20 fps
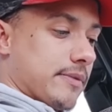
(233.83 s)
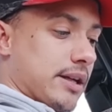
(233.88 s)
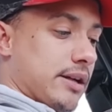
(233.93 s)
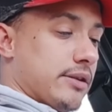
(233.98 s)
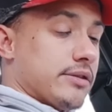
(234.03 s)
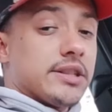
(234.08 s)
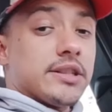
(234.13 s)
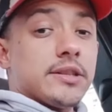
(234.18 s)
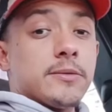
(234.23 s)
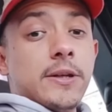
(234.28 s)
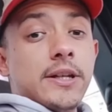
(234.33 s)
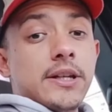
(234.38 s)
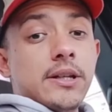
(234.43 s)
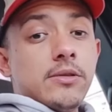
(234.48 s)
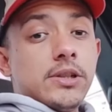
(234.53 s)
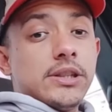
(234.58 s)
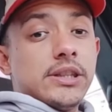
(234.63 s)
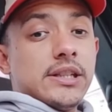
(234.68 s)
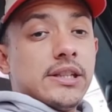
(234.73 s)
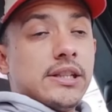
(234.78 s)
I was explaining
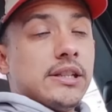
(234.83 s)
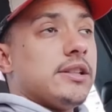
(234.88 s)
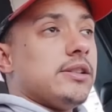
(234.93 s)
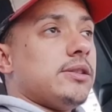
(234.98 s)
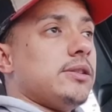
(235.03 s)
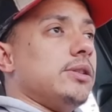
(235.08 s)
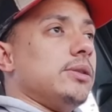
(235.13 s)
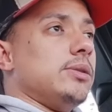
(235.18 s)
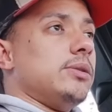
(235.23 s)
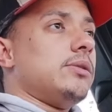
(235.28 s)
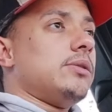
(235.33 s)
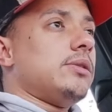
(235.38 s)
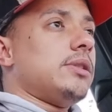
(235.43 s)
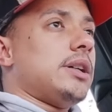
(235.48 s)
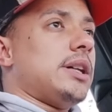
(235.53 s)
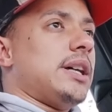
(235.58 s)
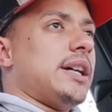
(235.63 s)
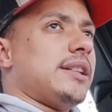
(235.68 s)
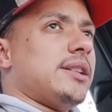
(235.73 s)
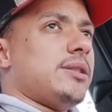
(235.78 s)
what I needed to do,
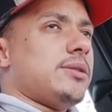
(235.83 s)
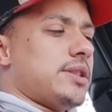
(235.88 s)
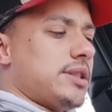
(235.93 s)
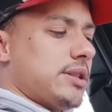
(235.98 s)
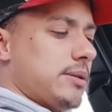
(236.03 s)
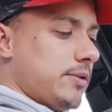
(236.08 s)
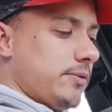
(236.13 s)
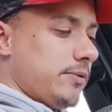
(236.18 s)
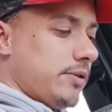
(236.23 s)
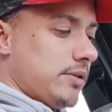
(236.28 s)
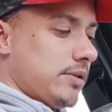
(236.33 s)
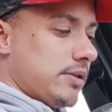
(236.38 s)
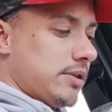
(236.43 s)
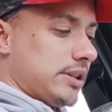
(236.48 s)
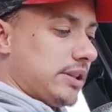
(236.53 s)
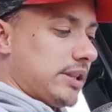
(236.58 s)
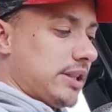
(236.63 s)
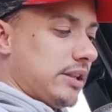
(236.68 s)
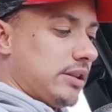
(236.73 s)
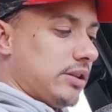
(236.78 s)
I know some of you are
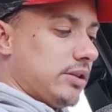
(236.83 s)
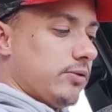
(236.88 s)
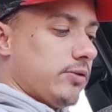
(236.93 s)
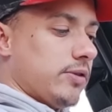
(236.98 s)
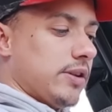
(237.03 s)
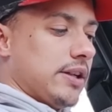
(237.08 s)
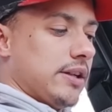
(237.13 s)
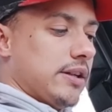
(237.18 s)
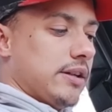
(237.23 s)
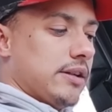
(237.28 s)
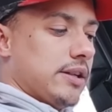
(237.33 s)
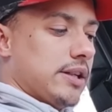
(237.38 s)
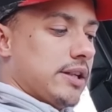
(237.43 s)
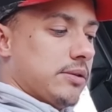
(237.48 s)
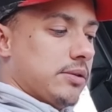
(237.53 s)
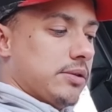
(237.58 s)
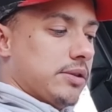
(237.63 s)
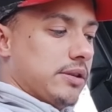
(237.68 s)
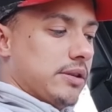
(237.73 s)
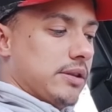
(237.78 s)
trying to figure
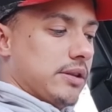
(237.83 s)
out,